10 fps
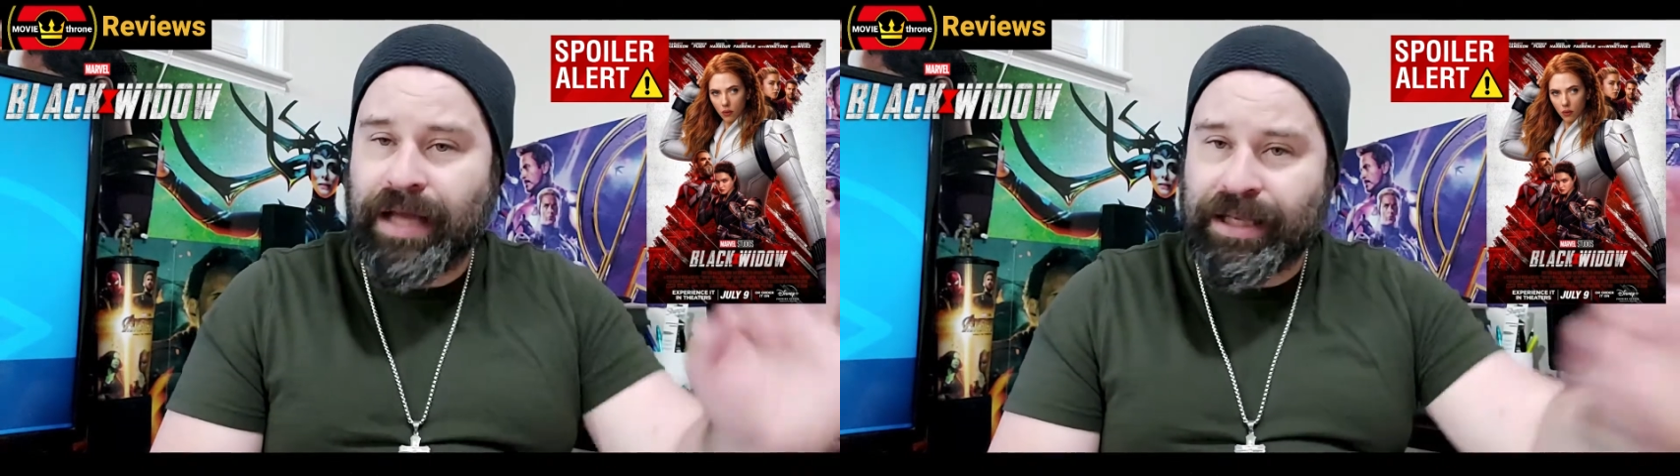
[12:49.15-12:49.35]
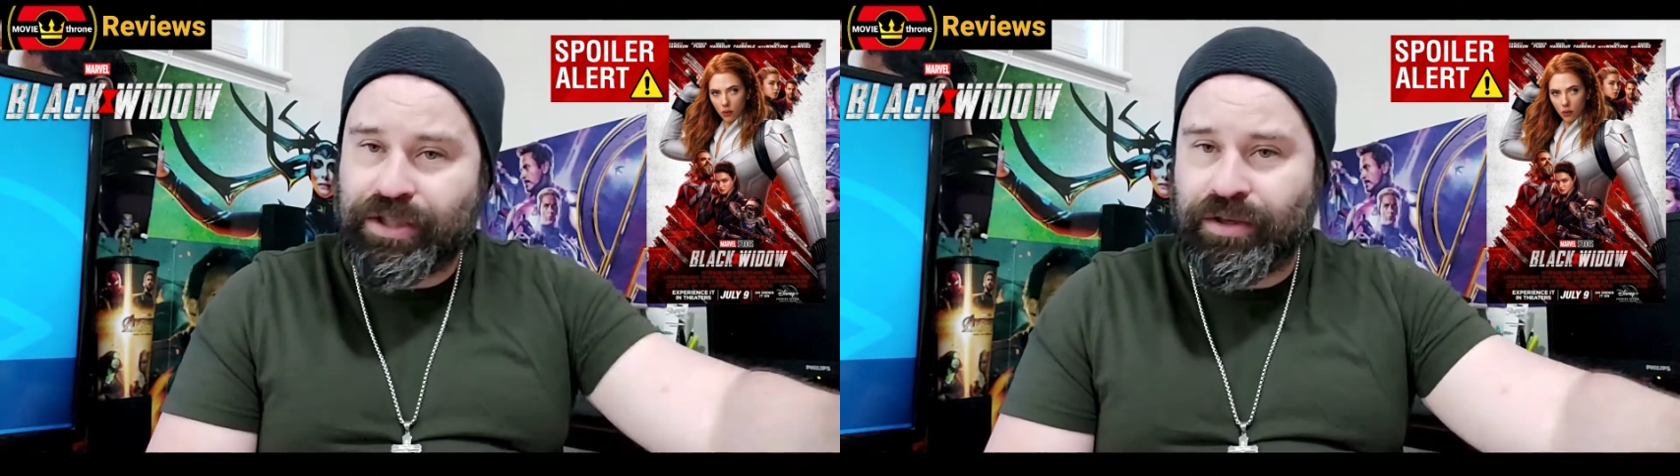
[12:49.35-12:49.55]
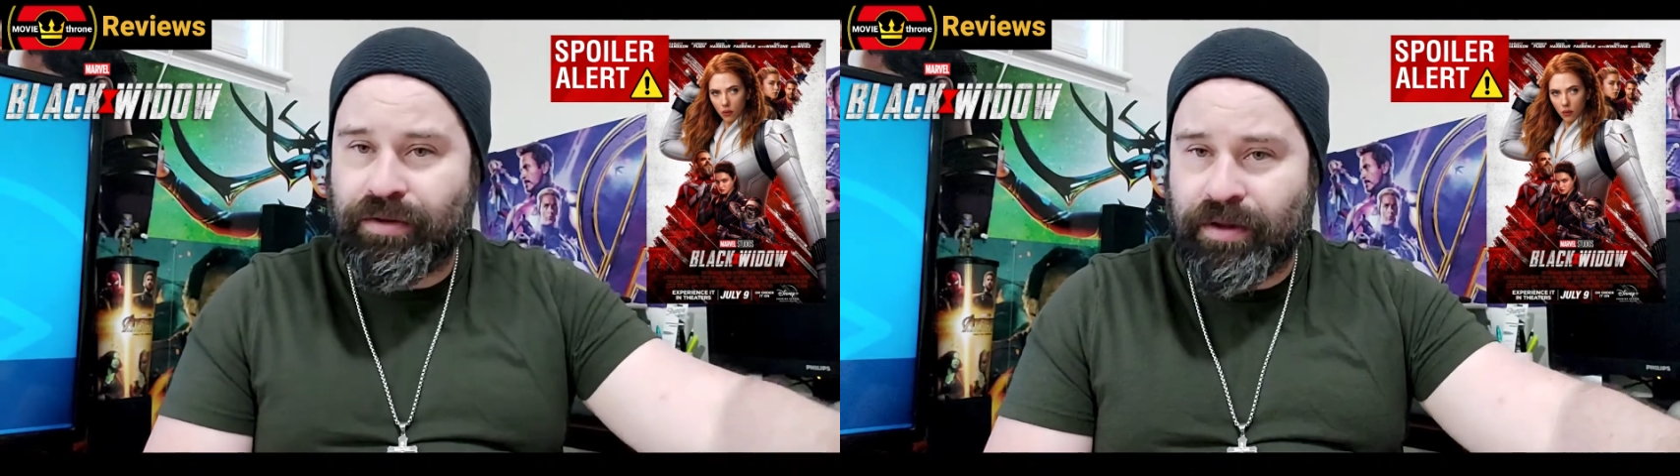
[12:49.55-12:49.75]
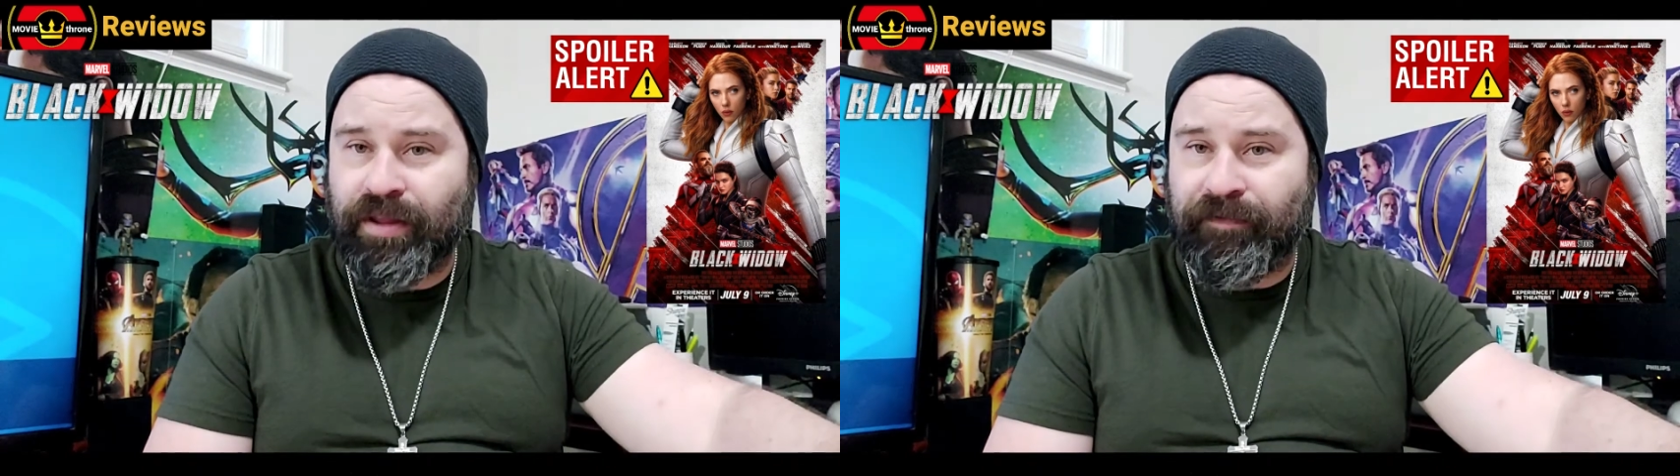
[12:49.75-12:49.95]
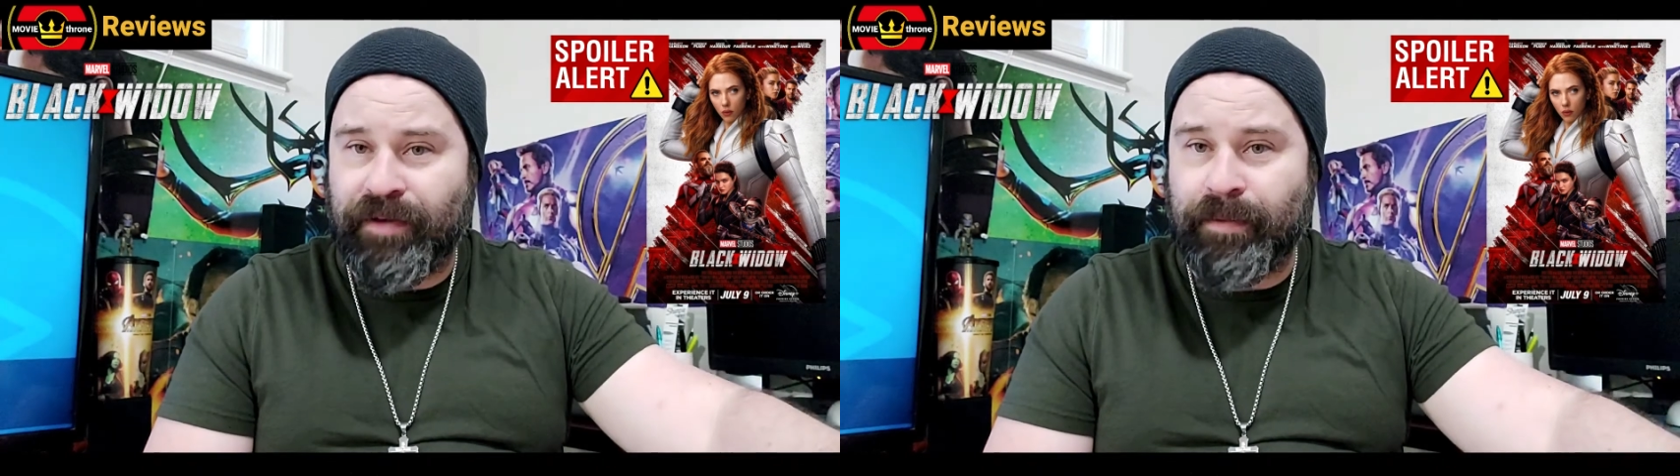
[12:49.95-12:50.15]
That's
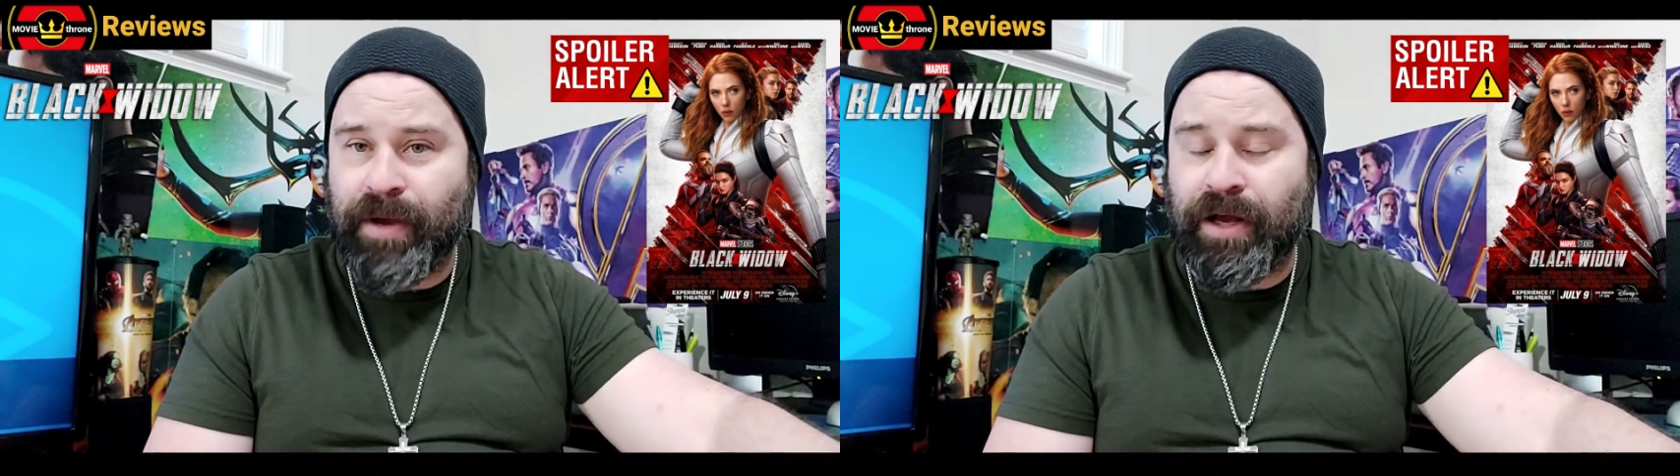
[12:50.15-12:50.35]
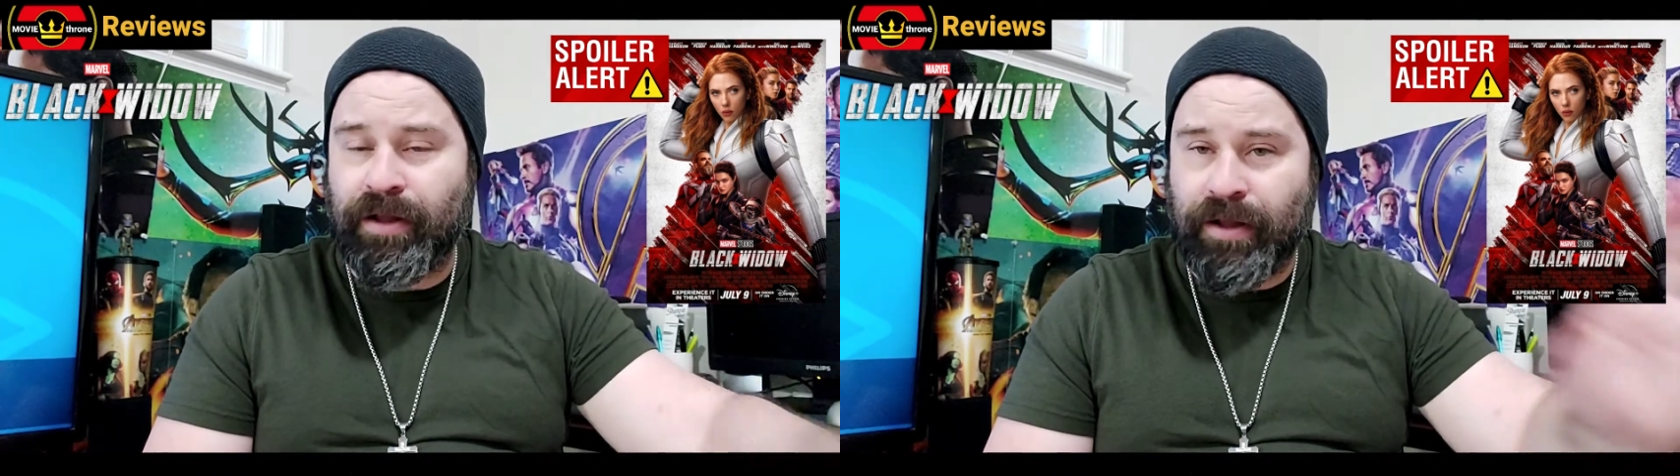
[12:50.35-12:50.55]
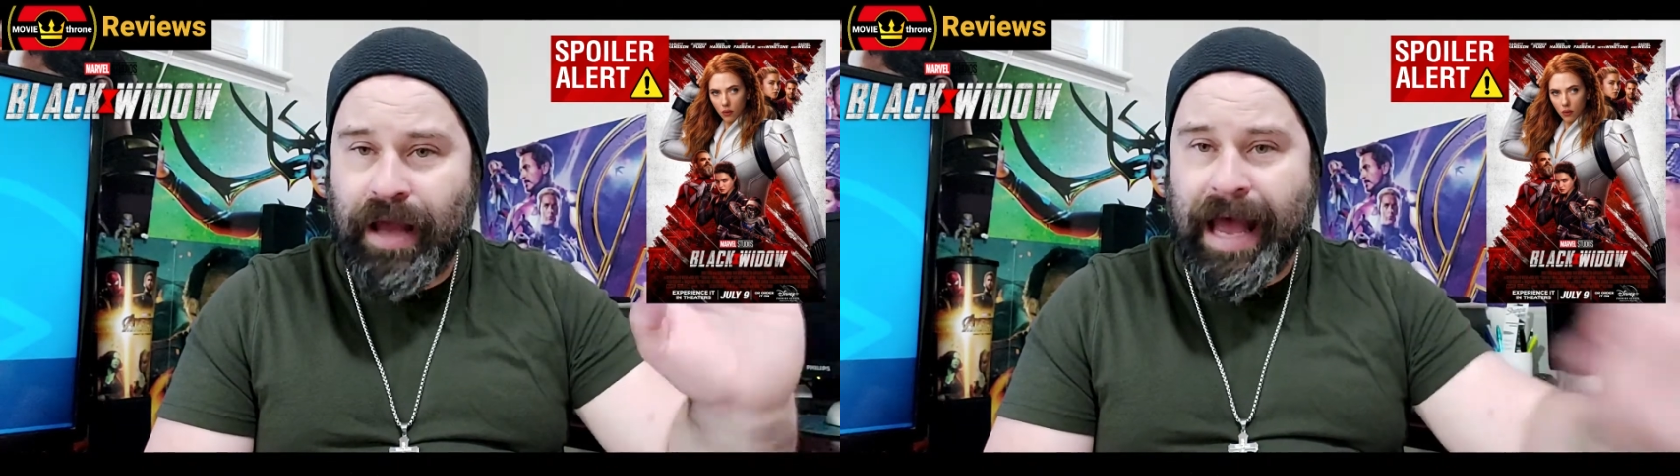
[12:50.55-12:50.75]
the female